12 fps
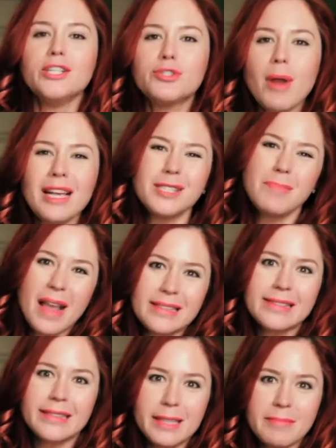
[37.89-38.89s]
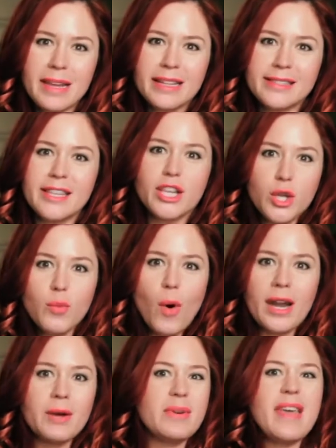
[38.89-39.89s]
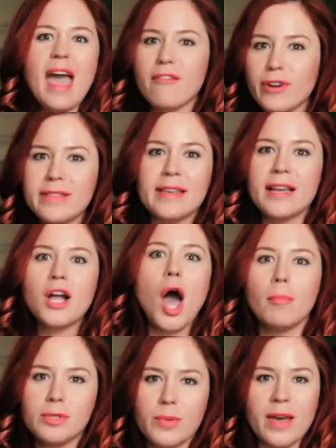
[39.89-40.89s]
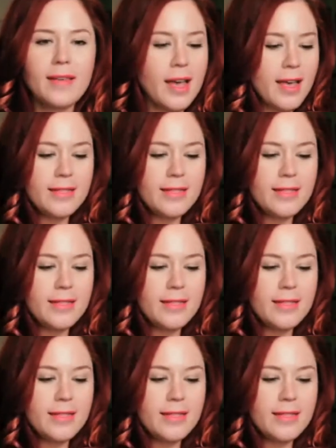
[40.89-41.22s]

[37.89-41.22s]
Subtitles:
dressed basically means that you want it with everything it comes with.